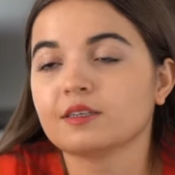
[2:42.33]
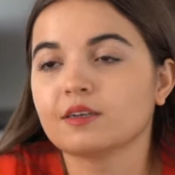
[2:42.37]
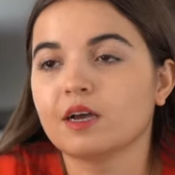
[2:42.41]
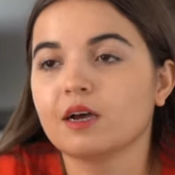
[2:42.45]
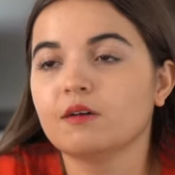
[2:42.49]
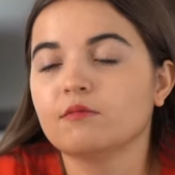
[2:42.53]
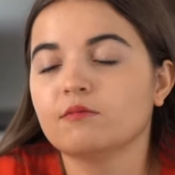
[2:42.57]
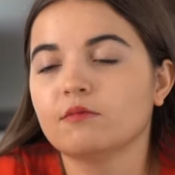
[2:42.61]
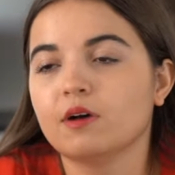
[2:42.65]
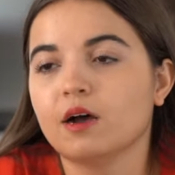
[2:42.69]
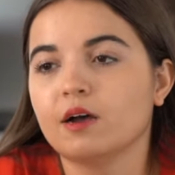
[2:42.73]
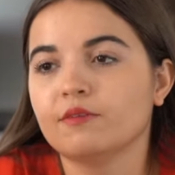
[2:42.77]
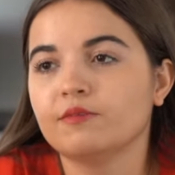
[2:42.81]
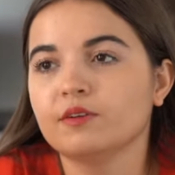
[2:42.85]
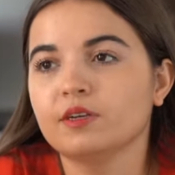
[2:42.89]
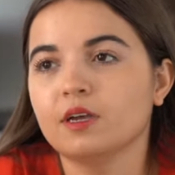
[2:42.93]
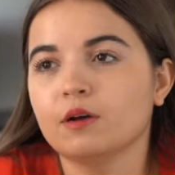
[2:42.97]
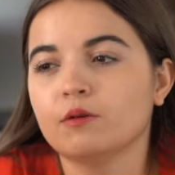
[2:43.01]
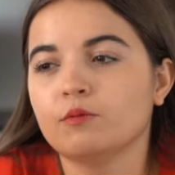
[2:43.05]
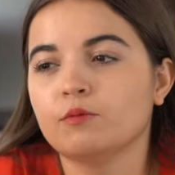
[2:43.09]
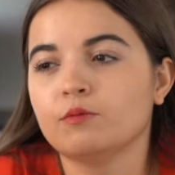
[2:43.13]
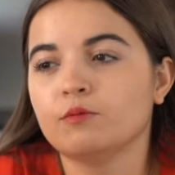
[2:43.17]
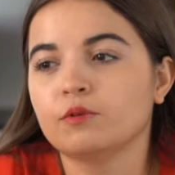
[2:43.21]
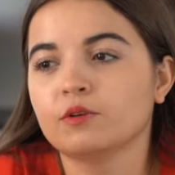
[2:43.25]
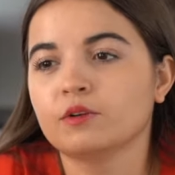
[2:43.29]
I think
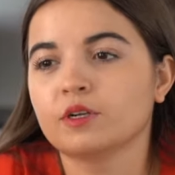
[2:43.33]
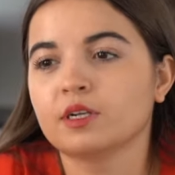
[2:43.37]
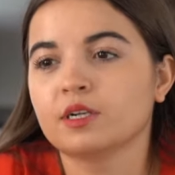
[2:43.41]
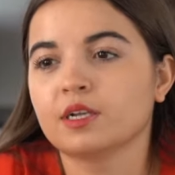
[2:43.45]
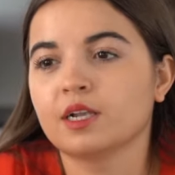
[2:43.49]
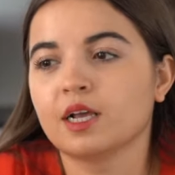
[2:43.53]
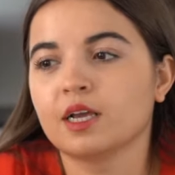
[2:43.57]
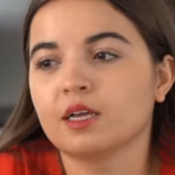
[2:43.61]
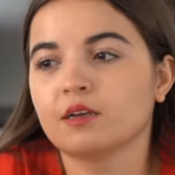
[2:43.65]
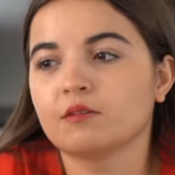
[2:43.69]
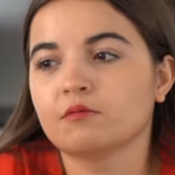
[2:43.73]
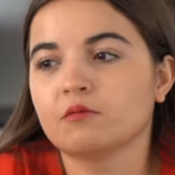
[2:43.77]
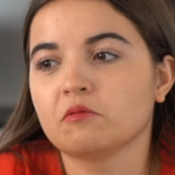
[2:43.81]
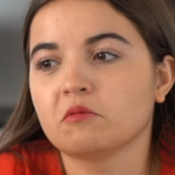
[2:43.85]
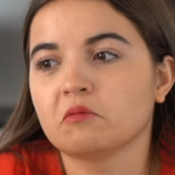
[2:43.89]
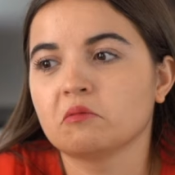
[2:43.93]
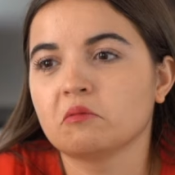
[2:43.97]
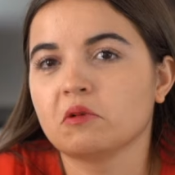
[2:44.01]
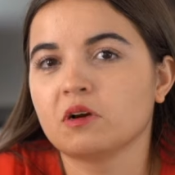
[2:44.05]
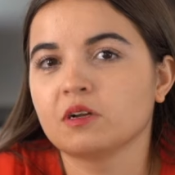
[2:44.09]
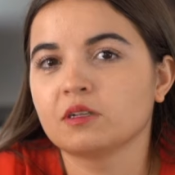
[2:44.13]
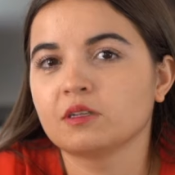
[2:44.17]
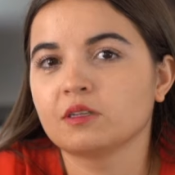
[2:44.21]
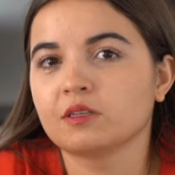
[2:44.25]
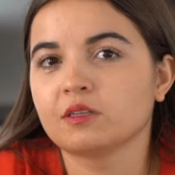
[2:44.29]
I wore it like
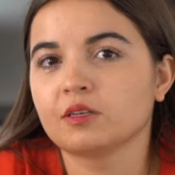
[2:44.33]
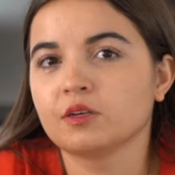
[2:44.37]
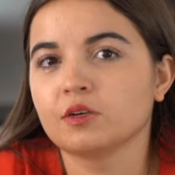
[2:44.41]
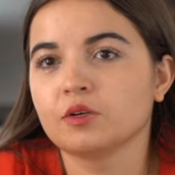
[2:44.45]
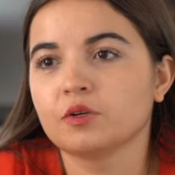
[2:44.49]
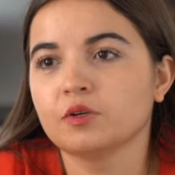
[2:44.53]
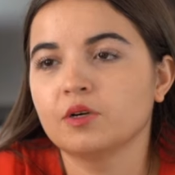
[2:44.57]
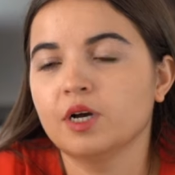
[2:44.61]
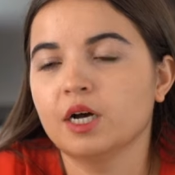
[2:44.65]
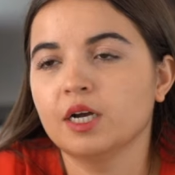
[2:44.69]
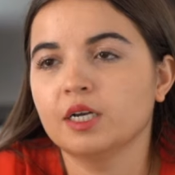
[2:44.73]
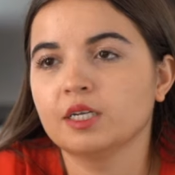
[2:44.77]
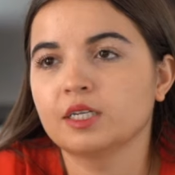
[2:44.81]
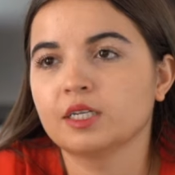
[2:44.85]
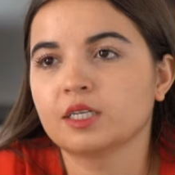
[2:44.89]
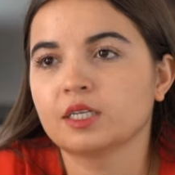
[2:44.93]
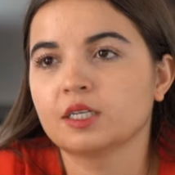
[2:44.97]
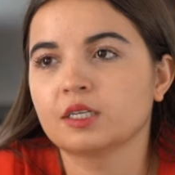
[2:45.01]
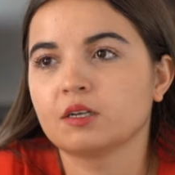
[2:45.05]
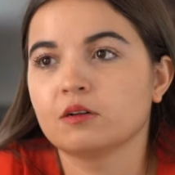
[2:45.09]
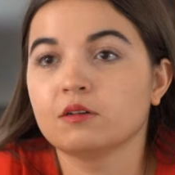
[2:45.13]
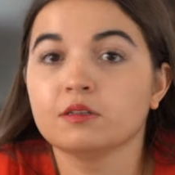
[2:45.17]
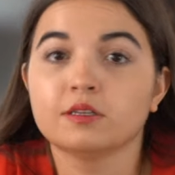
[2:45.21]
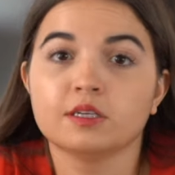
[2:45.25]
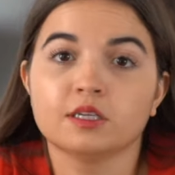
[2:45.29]
once, so I
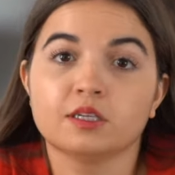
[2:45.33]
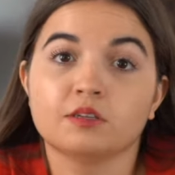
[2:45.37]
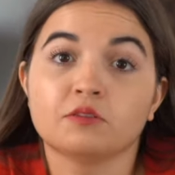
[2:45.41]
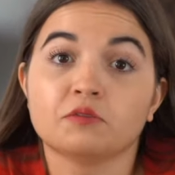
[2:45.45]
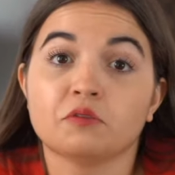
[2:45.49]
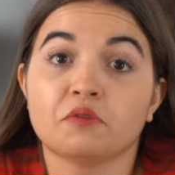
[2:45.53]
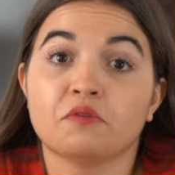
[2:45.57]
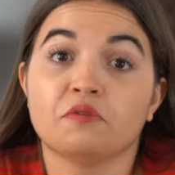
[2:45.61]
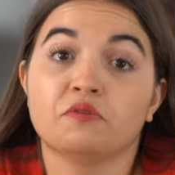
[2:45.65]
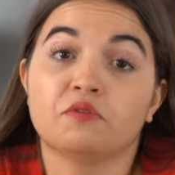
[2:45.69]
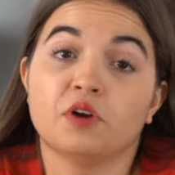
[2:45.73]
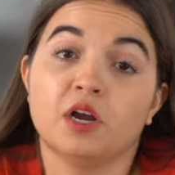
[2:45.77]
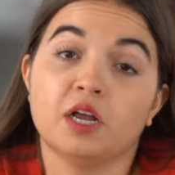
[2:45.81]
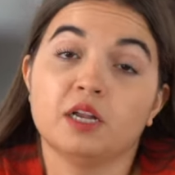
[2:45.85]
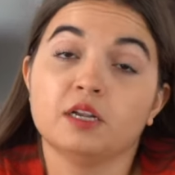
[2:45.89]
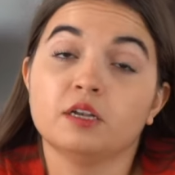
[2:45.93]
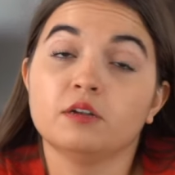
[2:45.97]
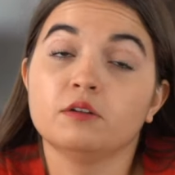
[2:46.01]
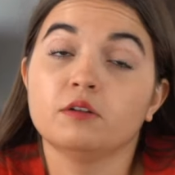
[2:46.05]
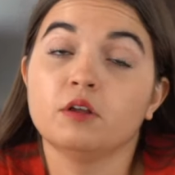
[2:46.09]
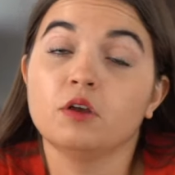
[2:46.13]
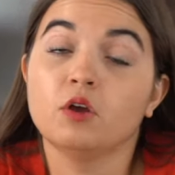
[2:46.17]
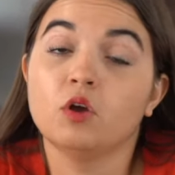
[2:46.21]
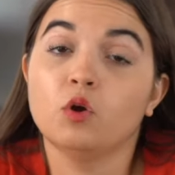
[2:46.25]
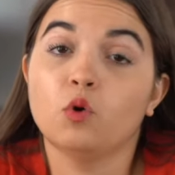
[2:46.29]
sold it to a
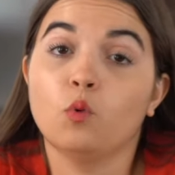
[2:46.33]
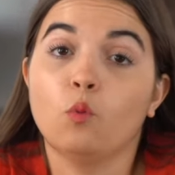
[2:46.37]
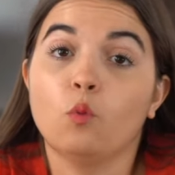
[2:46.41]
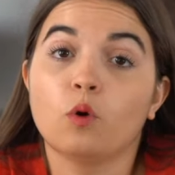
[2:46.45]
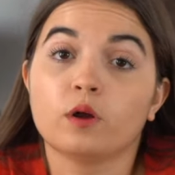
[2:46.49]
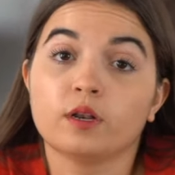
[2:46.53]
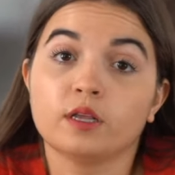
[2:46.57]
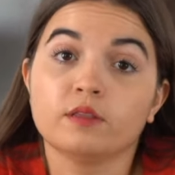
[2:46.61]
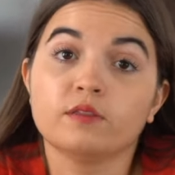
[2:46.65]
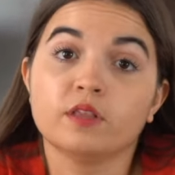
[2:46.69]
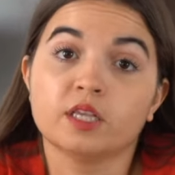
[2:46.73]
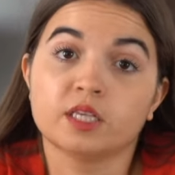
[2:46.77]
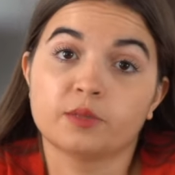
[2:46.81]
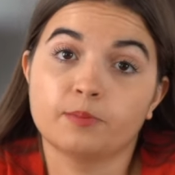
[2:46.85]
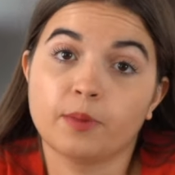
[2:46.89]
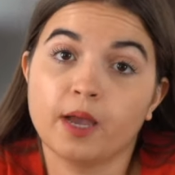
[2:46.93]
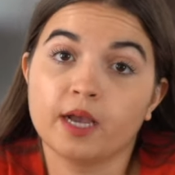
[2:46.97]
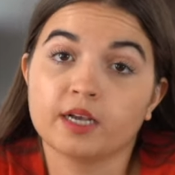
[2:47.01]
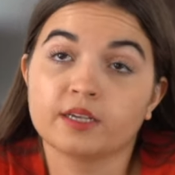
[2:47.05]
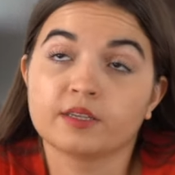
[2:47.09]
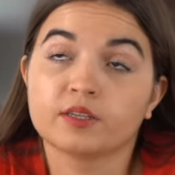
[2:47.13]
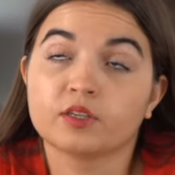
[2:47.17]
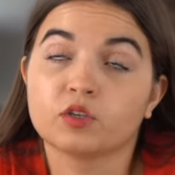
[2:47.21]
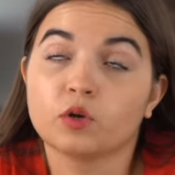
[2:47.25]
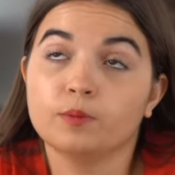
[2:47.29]
friend who wanted this
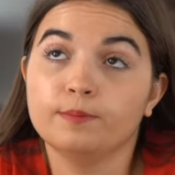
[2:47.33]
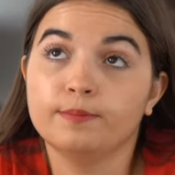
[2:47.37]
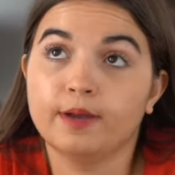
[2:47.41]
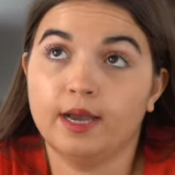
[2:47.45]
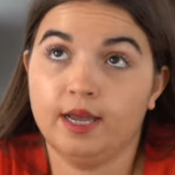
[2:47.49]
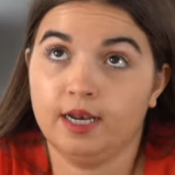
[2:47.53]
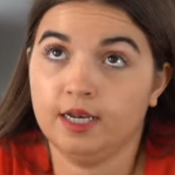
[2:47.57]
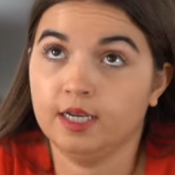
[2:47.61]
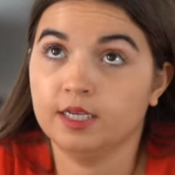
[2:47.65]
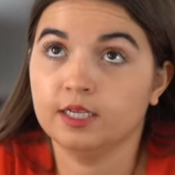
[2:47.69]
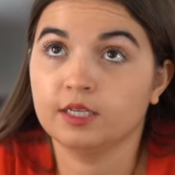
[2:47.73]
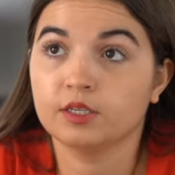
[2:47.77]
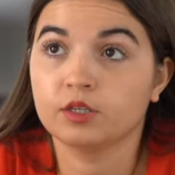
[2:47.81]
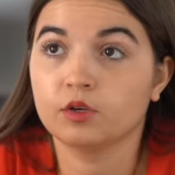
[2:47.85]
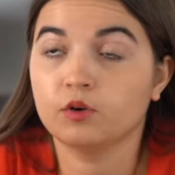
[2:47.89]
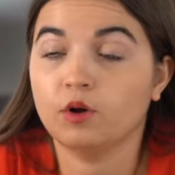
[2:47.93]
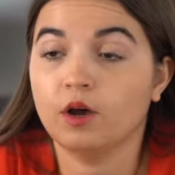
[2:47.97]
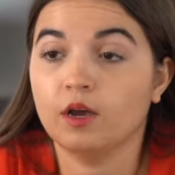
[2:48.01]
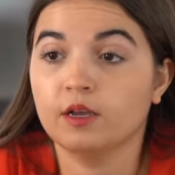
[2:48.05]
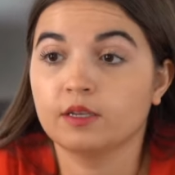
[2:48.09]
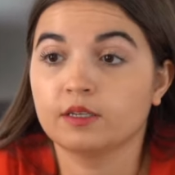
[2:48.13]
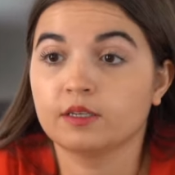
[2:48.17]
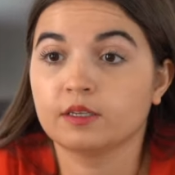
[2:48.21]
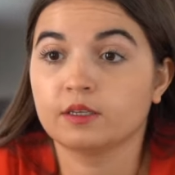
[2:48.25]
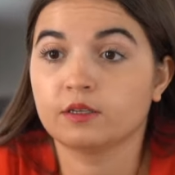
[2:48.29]
bag so badly, so
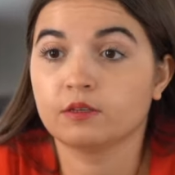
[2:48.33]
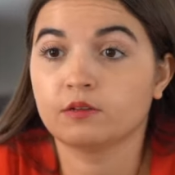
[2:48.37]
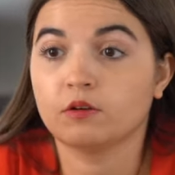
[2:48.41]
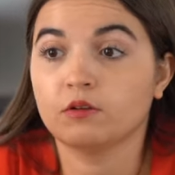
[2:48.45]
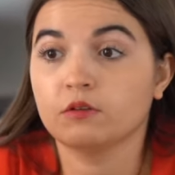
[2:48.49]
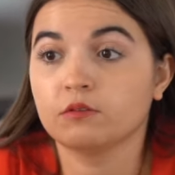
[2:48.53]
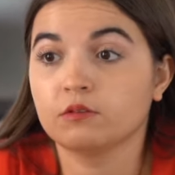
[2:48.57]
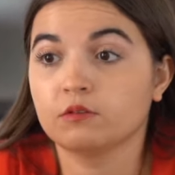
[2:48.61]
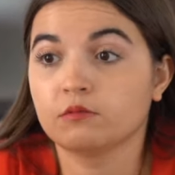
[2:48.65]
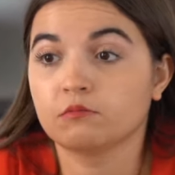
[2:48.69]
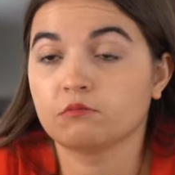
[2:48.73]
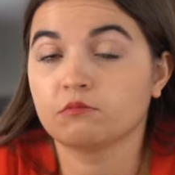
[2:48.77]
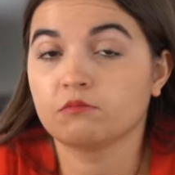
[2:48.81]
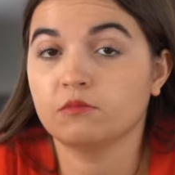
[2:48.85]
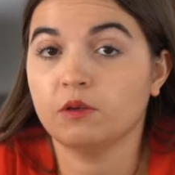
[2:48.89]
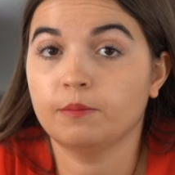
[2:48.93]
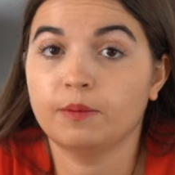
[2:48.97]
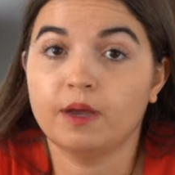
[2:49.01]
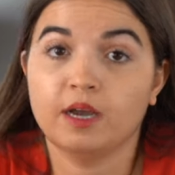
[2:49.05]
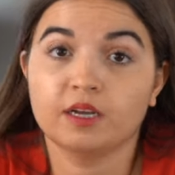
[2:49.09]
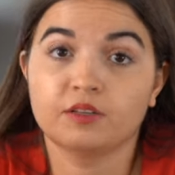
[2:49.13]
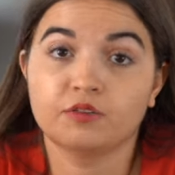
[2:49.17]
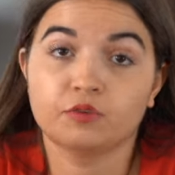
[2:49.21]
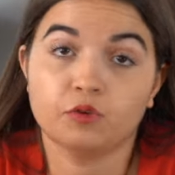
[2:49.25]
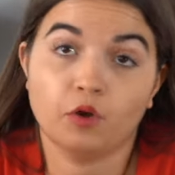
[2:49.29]
I sold the
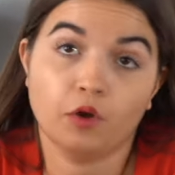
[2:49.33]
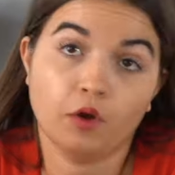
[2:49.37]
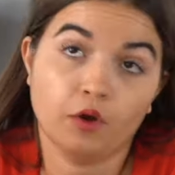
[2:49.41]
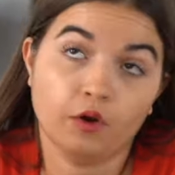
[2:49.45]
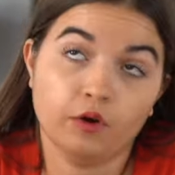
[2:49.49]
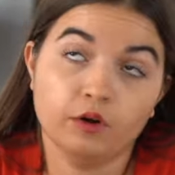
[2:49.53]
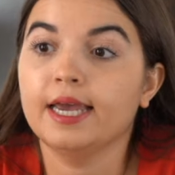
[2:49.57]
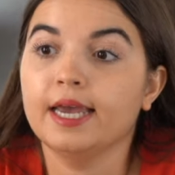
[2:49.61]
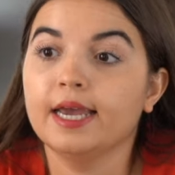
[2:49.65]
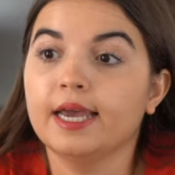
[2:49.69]
bag to her,